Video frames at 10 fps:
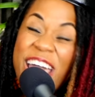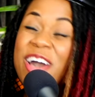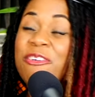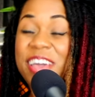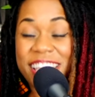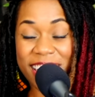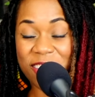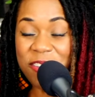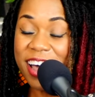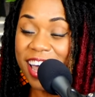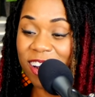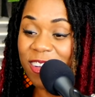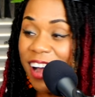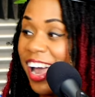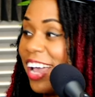weekend one,
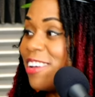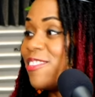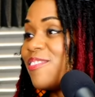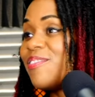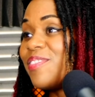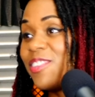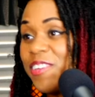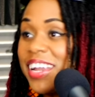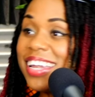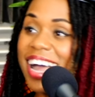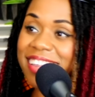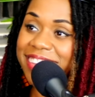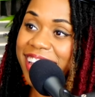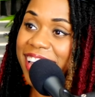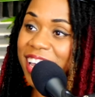right? twenty
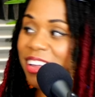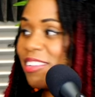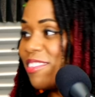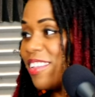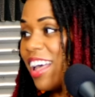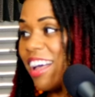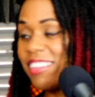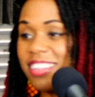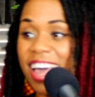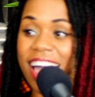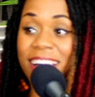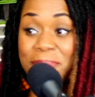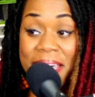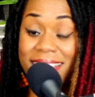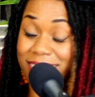nineteen. I was like, I
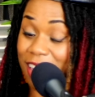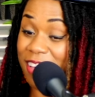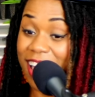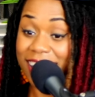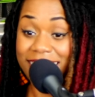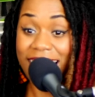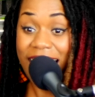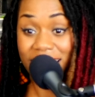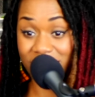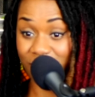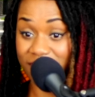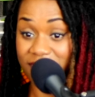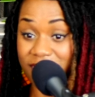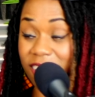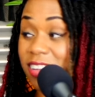paid seven hundred dollars for
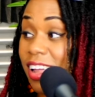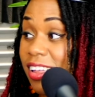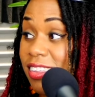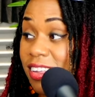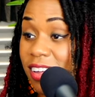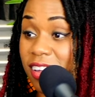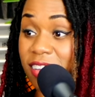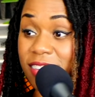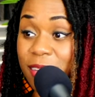these Coachella tickets,